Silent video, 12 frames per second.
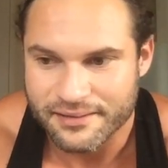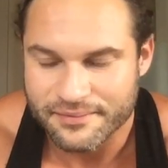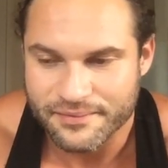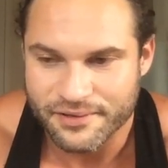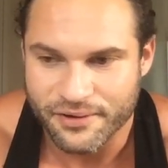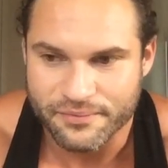
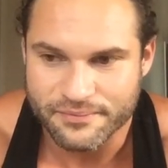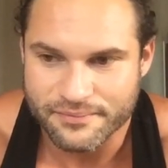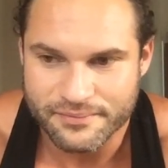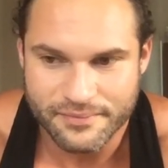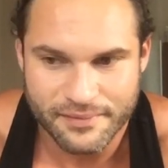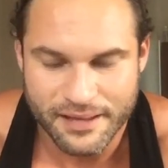you know,
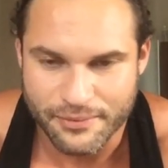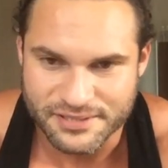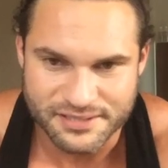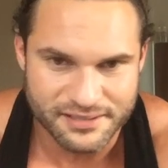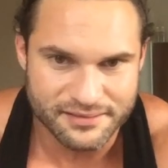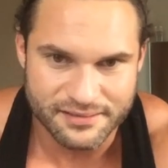I
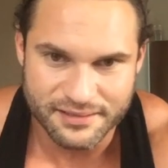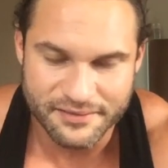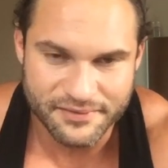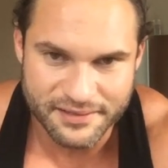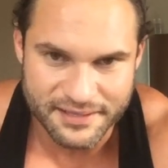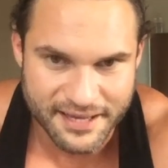was
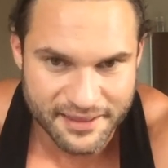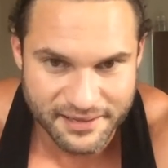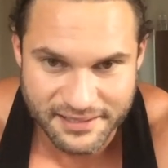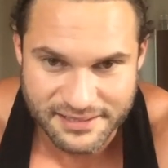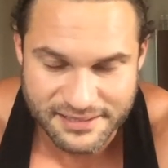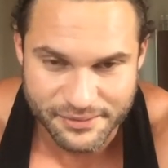living in the
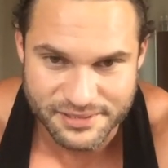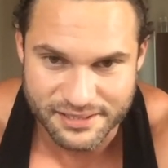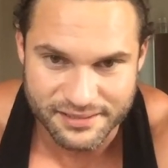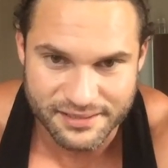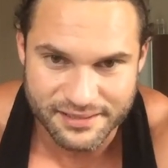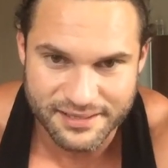Netherlands. I was
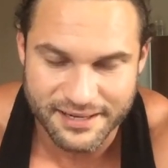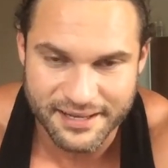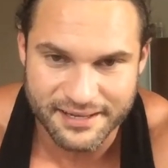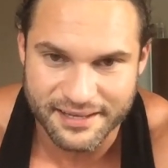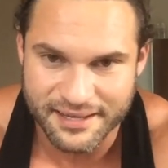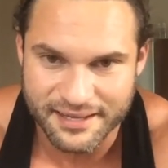a
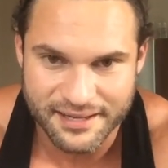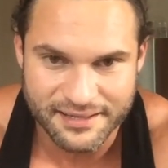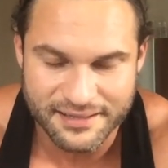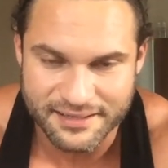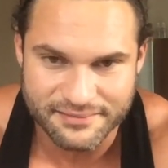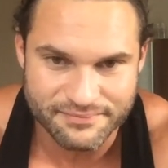Canadian kid. I
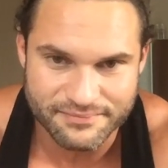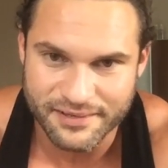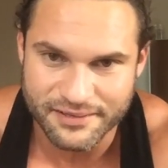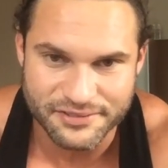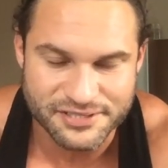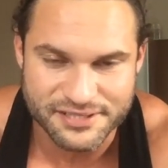didn't
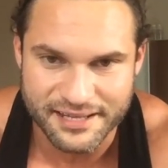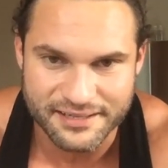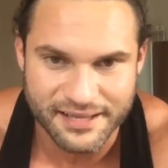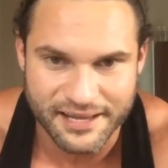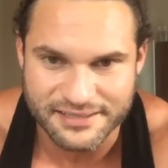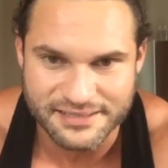
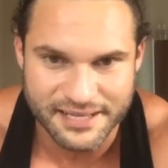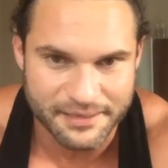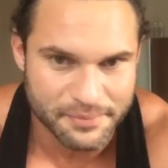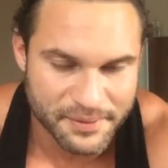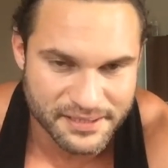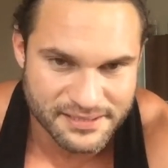understand how to set
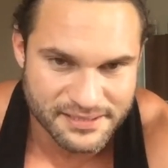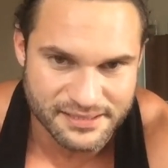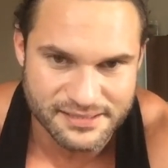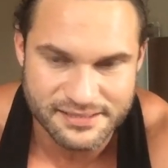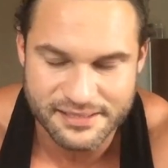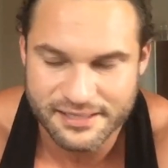up a
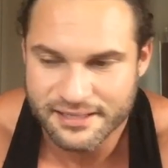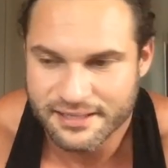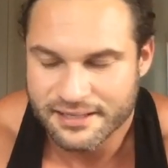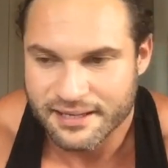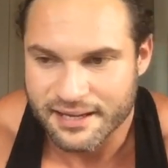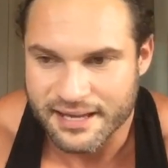business.
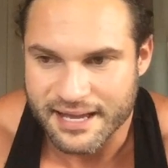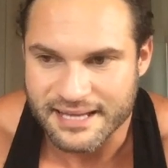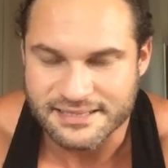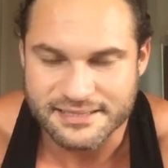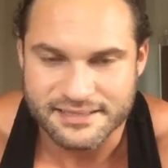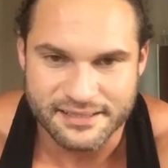I
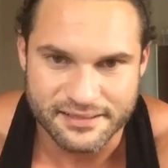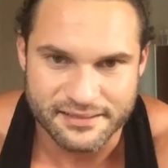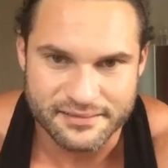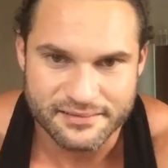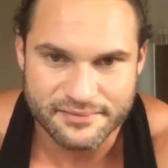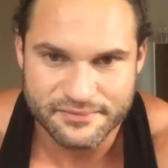asked
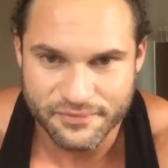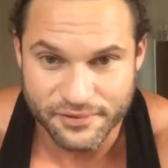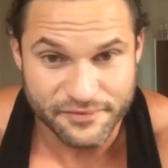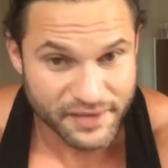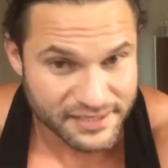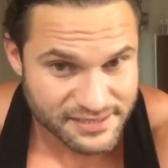for
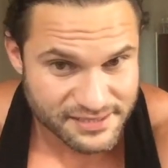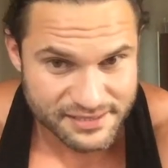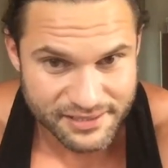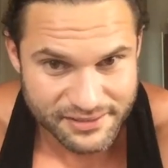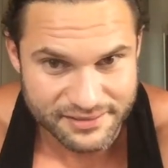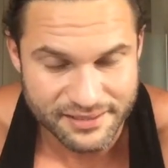advice
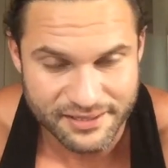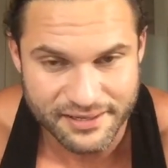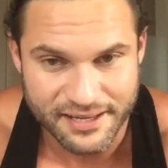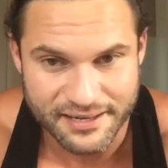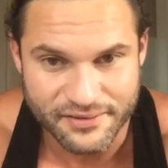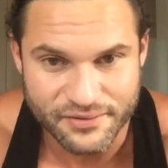on
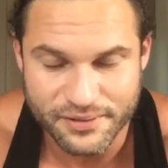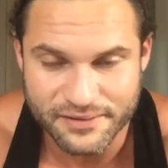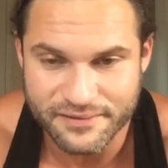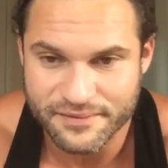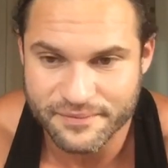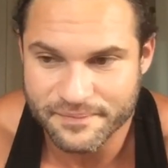how to do
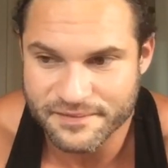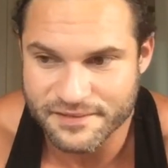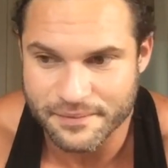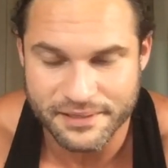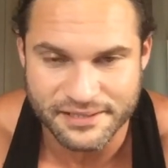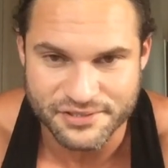it.
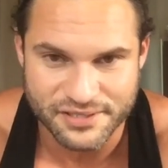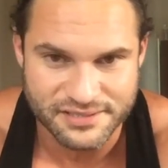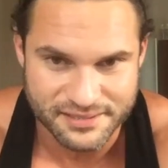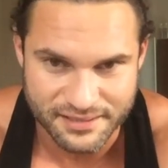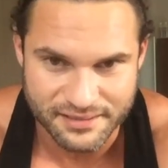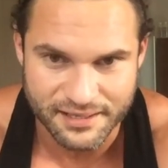Somebody I
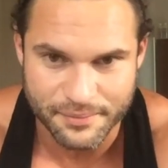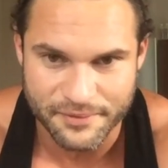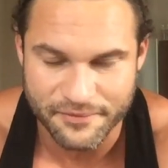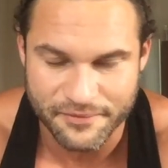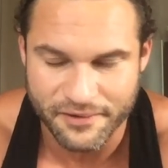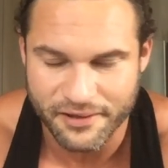trusted, like
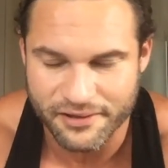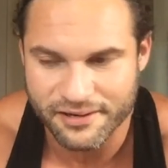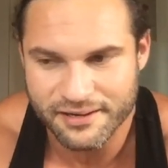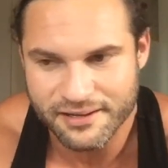my father,